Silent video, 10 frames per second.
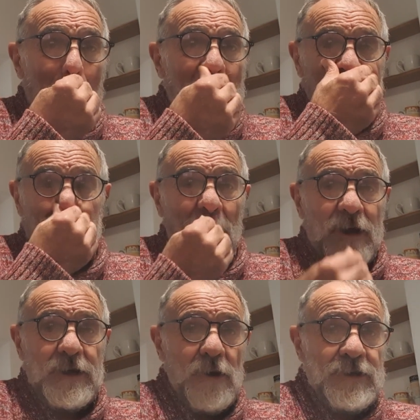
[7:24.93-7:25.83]
If not,
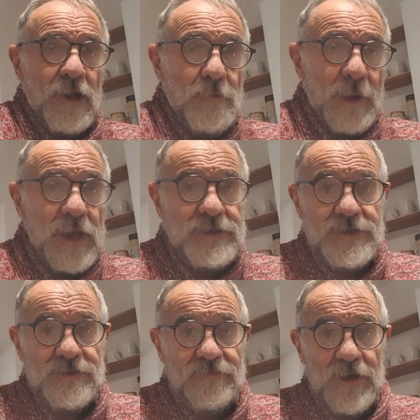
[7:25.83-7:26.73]
I'll go on Yellow
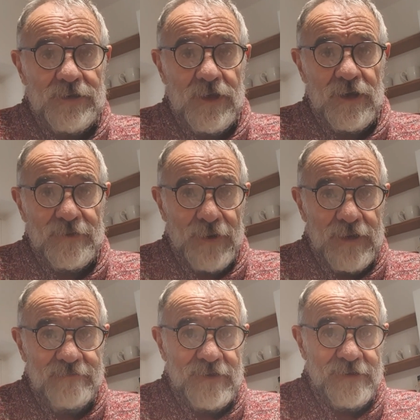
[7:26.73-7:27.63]
Pages and find a curtain
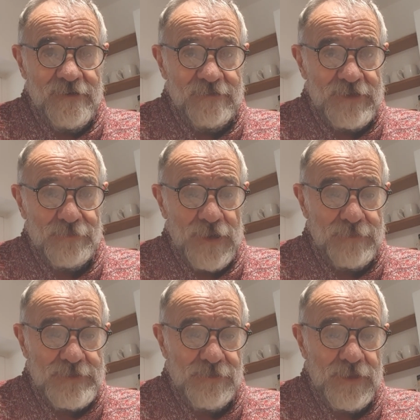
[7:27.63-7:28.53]
maker in their area to make
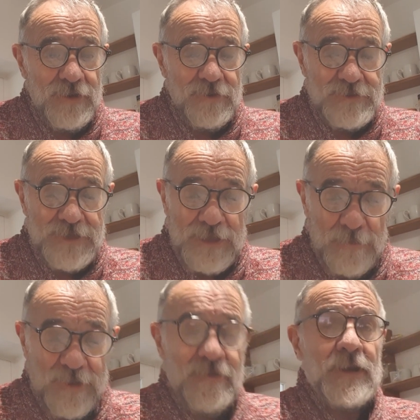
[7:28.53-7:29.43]
me some curtains.
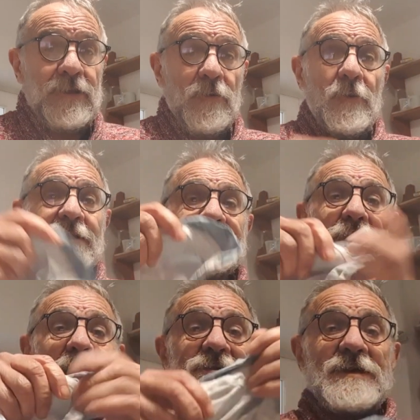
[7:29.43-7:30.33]
But they're only little ones, aren't
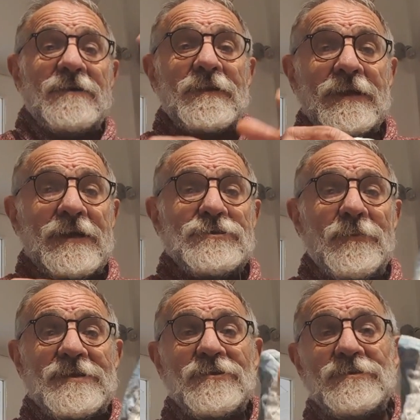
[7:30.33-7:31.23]
they? So it
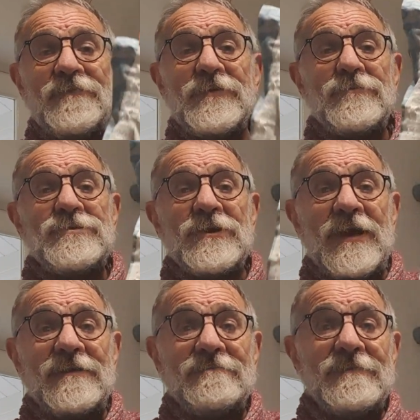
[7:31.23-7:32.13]
shouldn't be too difficult, should
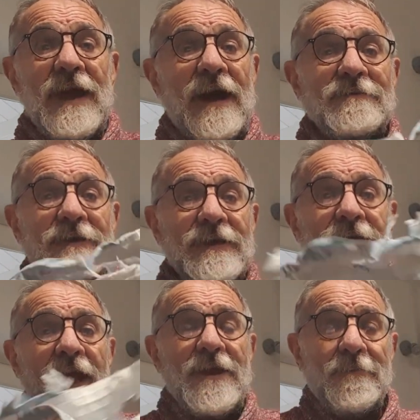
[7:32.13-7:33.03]
it? No.
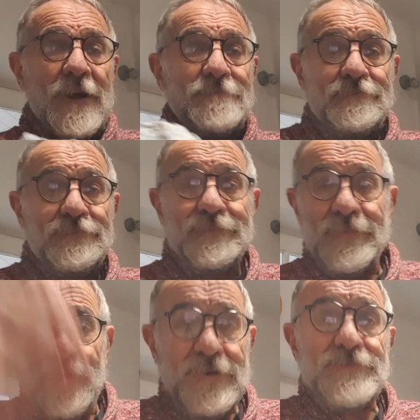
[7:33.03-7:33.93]
Anyway,
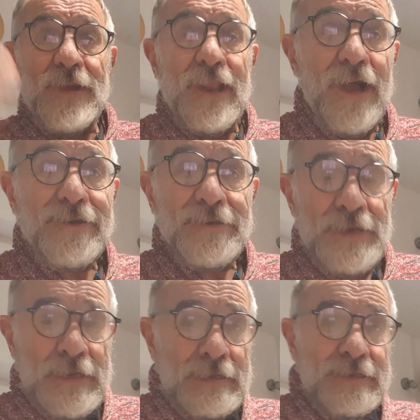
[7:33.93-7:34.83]
wish me luck.
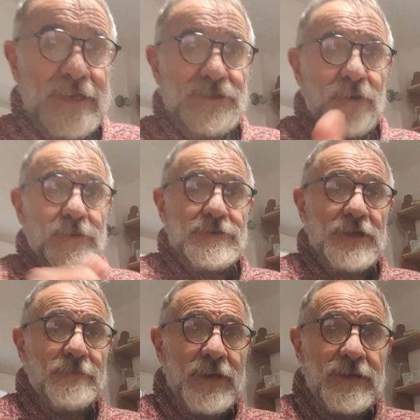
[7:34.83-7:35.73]
Next time you'll
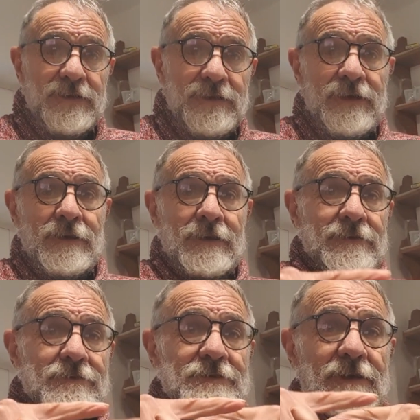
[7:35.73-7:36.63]
see me
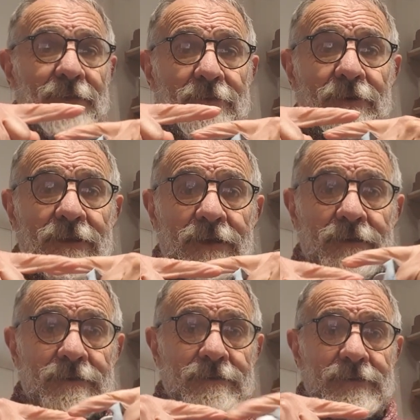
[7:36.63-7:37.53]
with
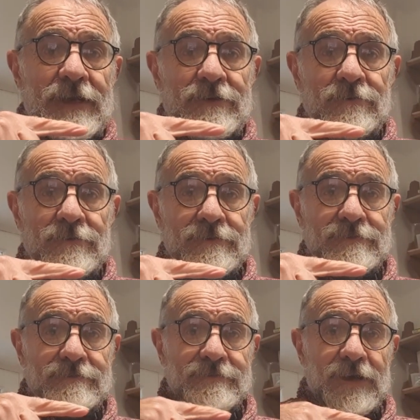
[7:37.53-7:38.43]
a needle
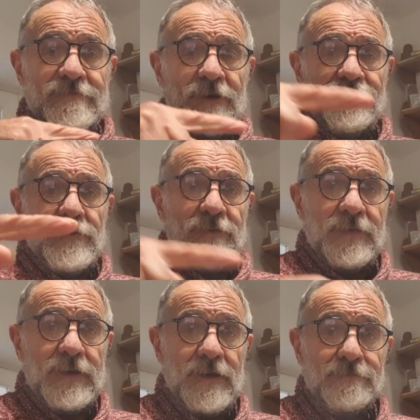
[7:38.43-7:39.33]
going right through my
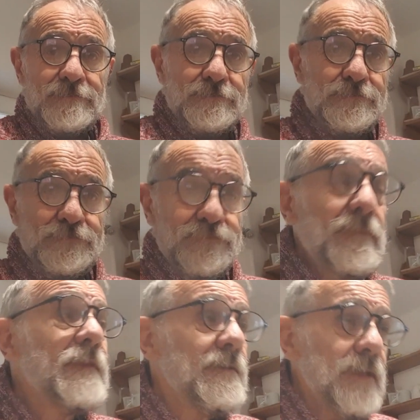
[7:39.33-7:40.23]
finger.
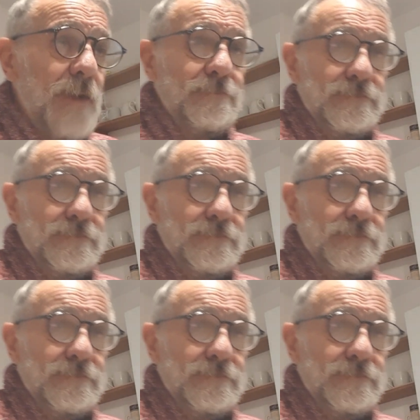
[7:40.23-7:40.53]
Yeah.